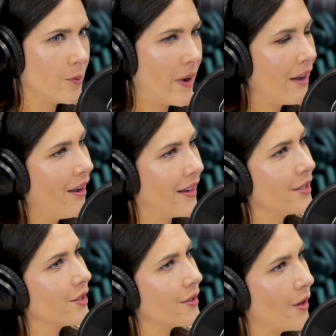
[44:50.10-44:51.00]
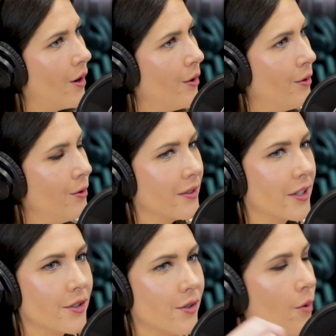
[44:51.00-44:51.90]
my God, there's so
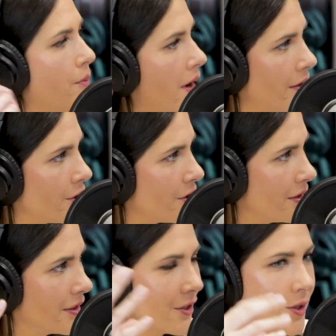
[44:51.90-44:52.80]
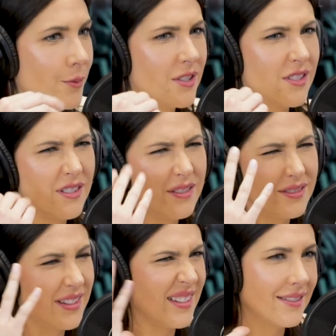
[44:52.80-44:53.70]
much, and there's so much
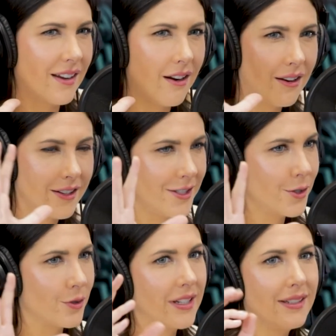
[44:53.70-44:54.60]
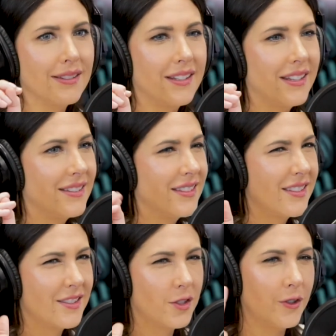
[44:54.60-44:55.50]
artistry and
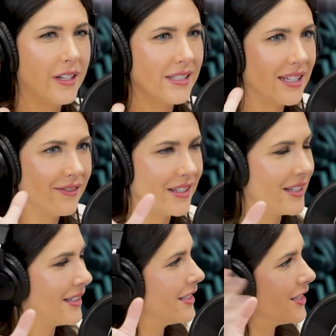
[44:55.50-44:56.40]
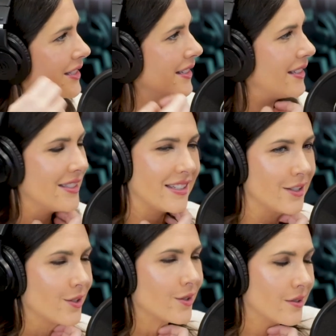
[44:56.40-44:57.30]
creativity, and it's just
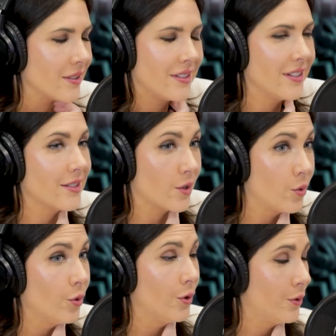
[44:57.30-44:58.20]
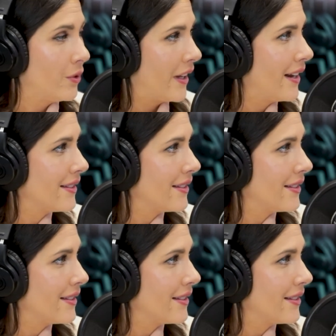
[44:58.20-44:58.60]
it's a cool place.